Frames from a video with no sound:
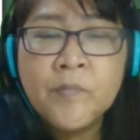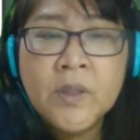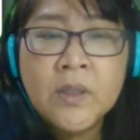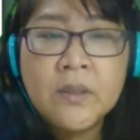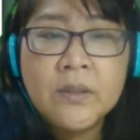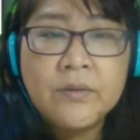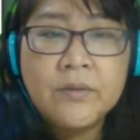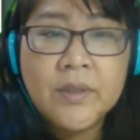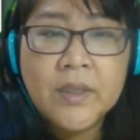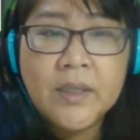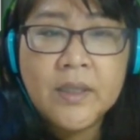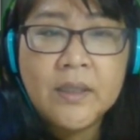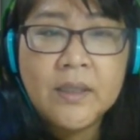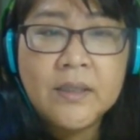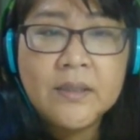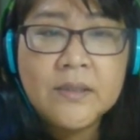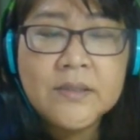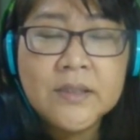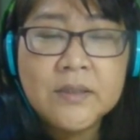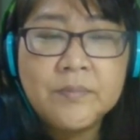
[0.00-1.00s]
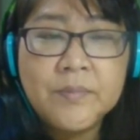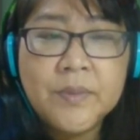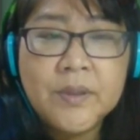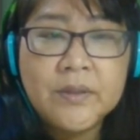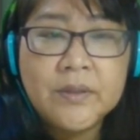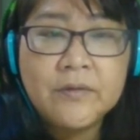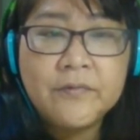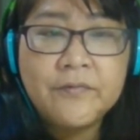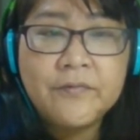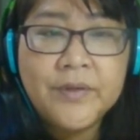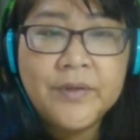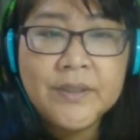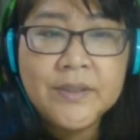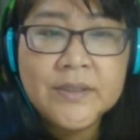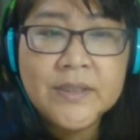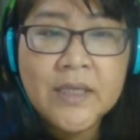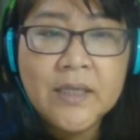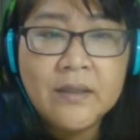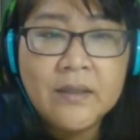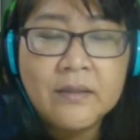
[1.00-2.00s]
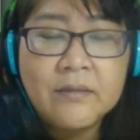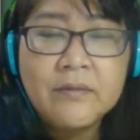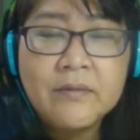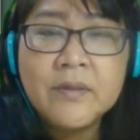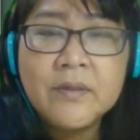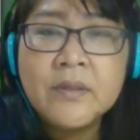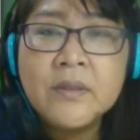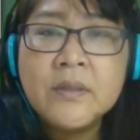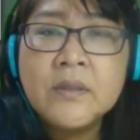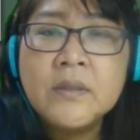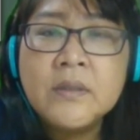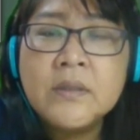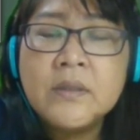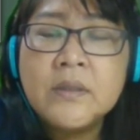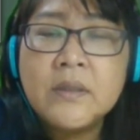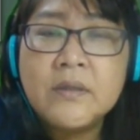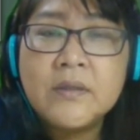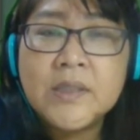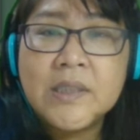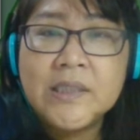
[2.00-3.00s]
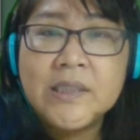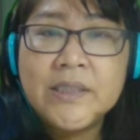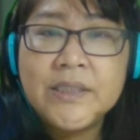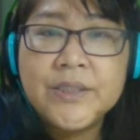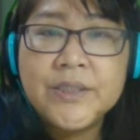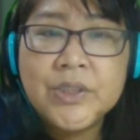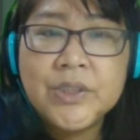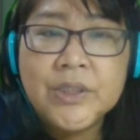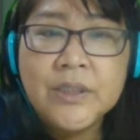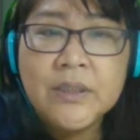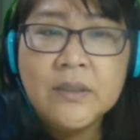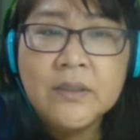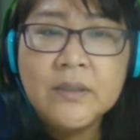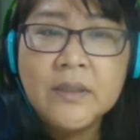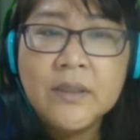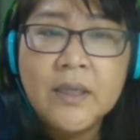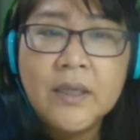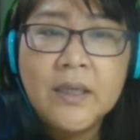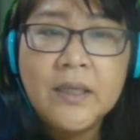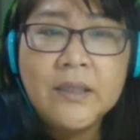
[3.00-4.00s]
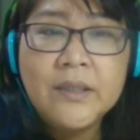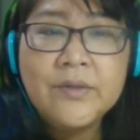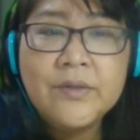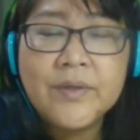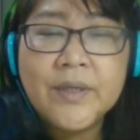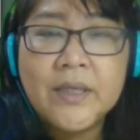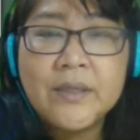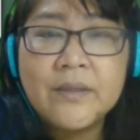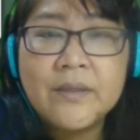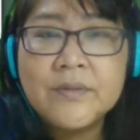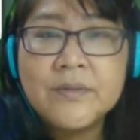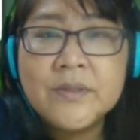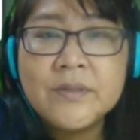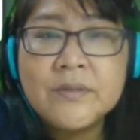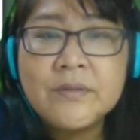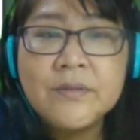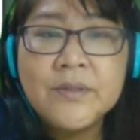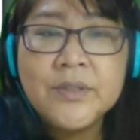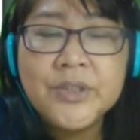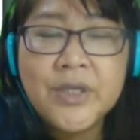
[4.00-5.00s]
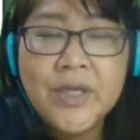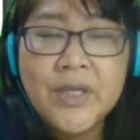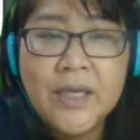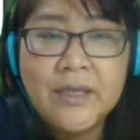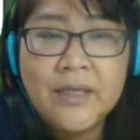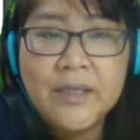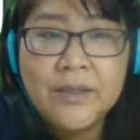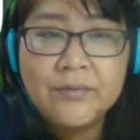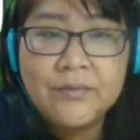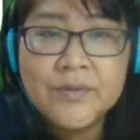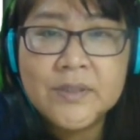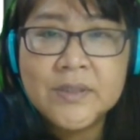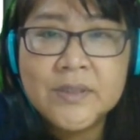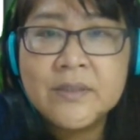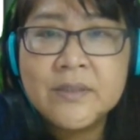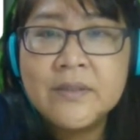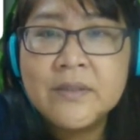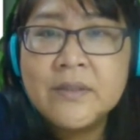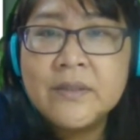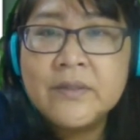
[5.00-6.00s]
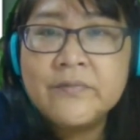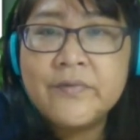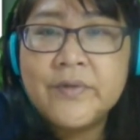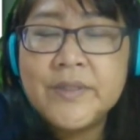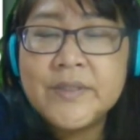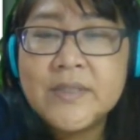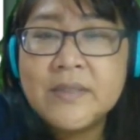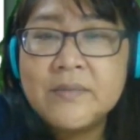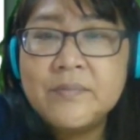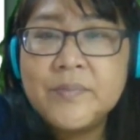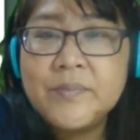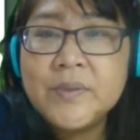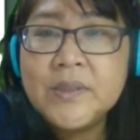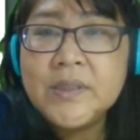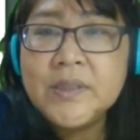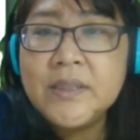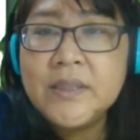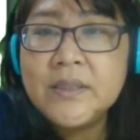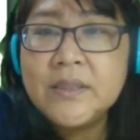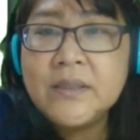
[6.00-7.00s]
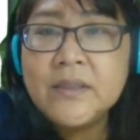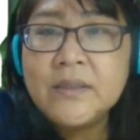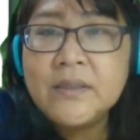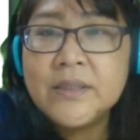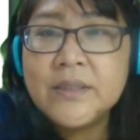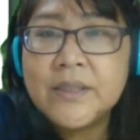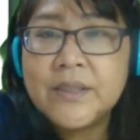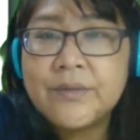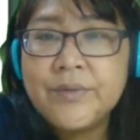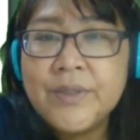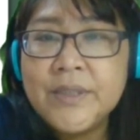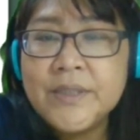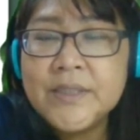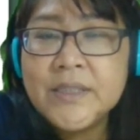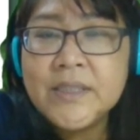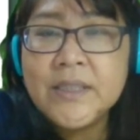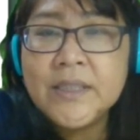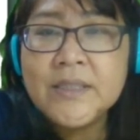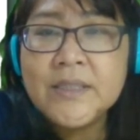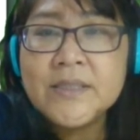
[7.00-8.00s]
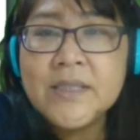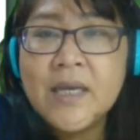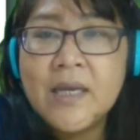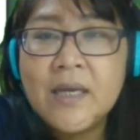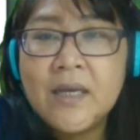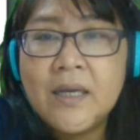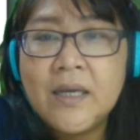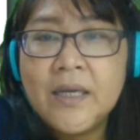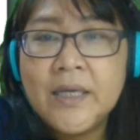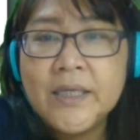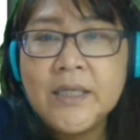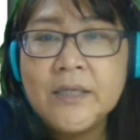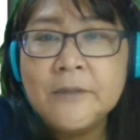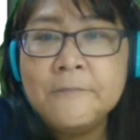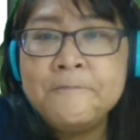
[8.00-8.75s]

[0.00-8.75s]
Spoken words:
you can ask about your friend's health or condition, and you can also share news. For example, here the greeting is hi,